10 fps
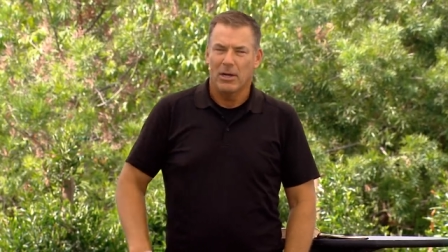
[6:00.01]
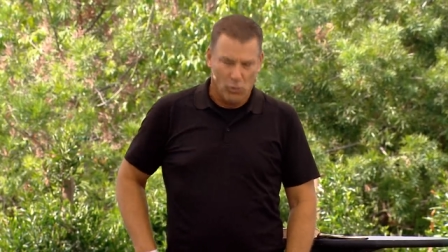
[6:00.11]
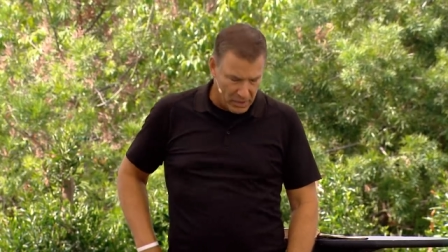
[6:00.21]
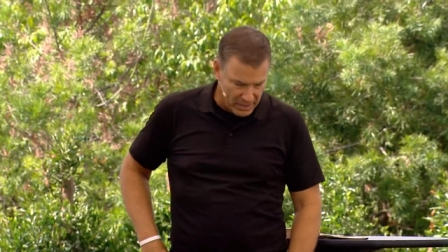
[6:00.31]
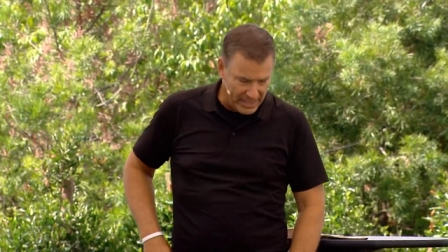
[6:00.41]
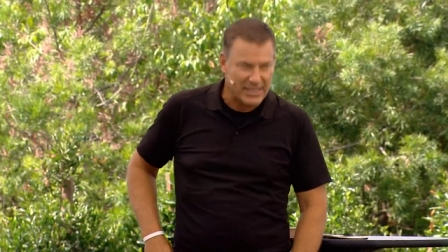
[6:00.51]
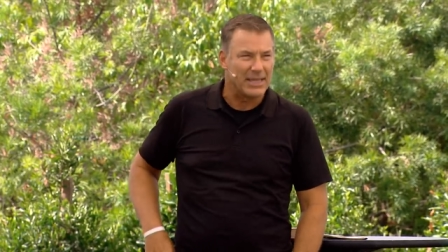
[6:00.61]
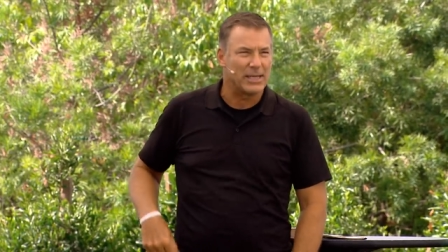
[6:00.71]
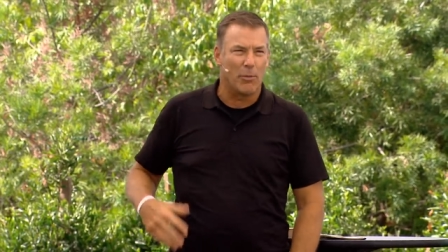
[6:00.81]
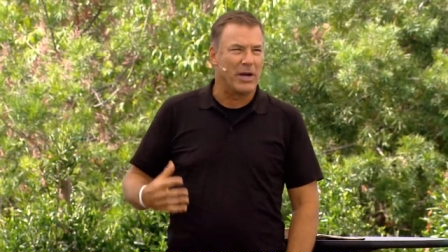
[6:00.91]
One of the things I
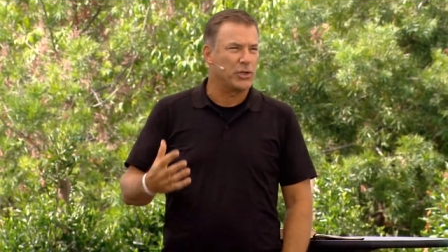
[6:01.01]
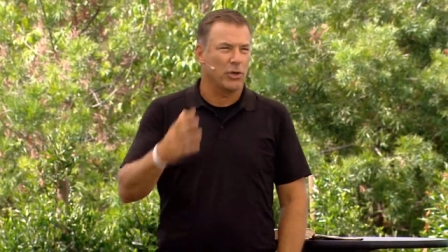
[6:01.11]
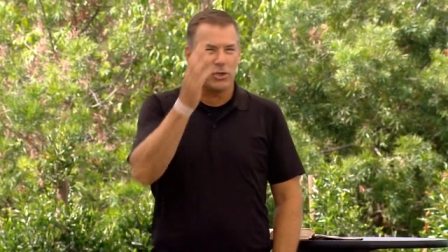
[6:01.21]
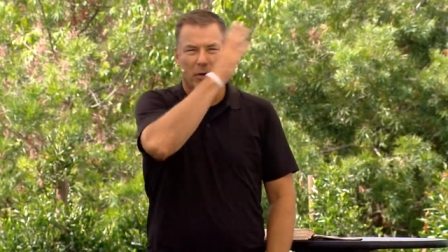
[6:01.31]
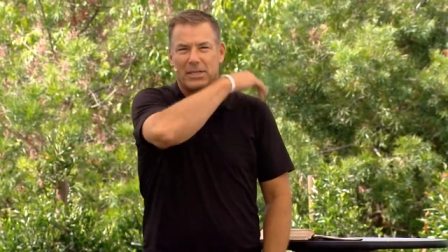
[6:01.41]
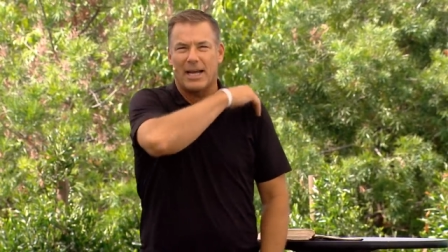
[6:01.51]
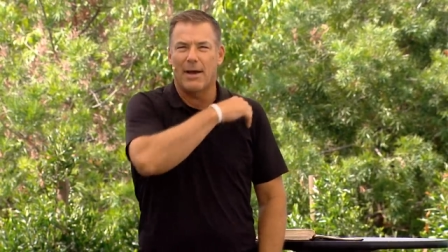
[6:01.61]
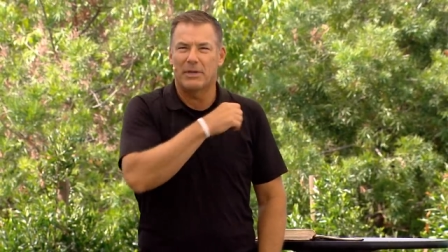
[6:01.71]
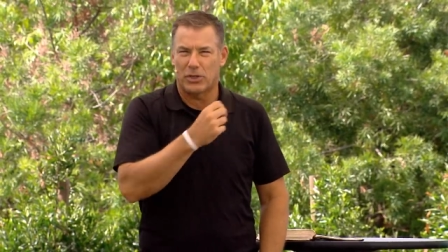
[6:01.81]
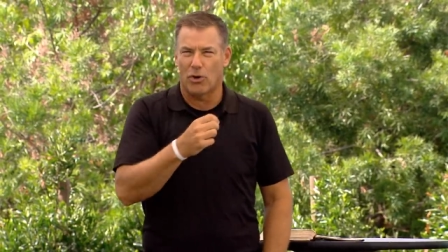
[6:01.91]
tell my church all the
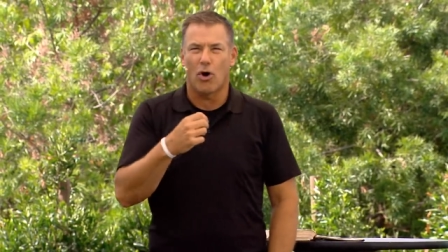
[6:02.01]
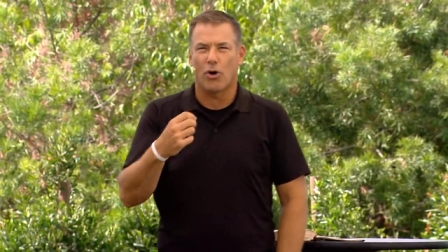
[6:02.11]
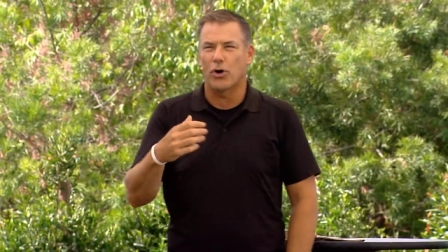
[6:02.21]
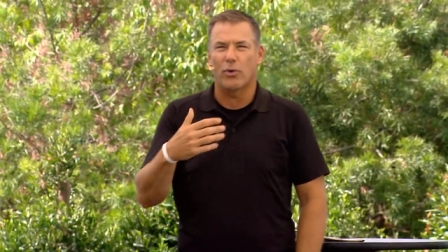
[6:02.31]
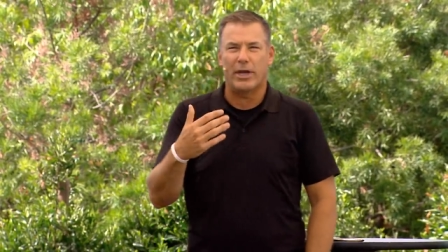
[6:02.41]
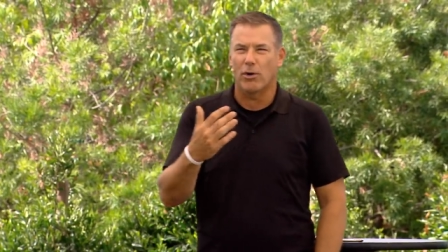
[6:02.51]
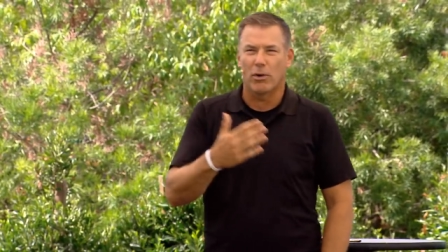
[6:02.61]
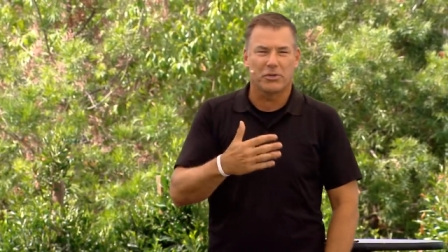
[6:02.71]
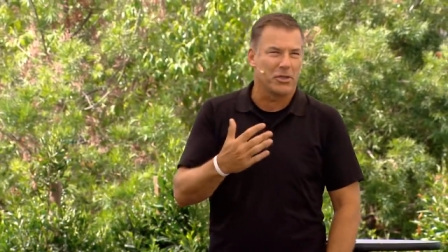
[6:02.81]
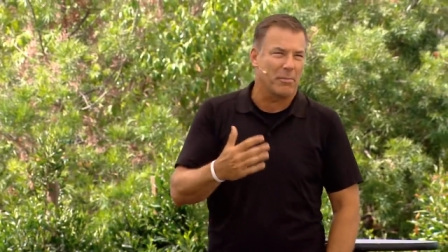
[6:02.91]
time is there are no heroes in